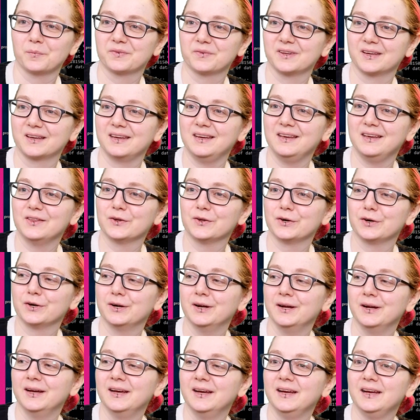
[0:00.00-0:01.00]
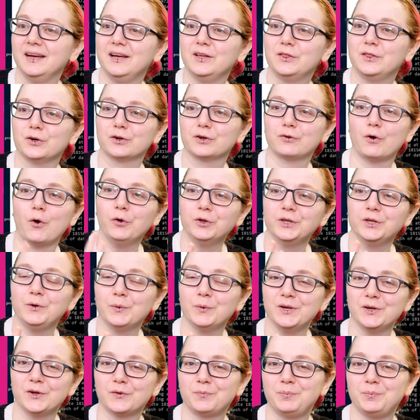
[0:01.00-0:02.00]
Like either either it's only
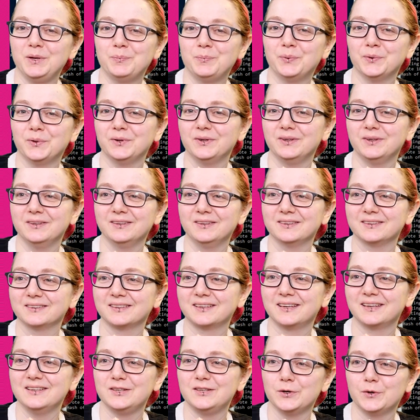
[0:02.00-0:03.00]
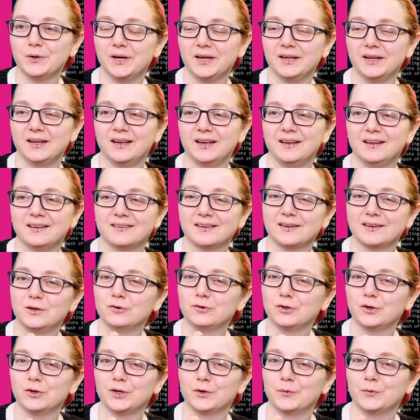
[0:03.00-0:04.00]
Windows people can do it, and it's like
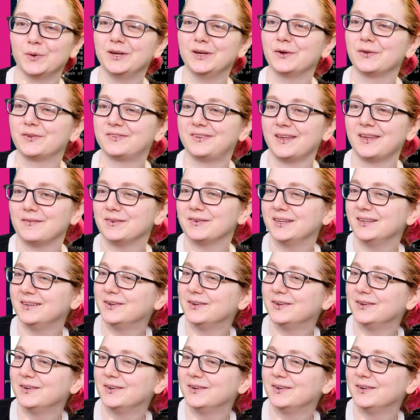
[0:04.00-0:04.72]
usually only Windows 7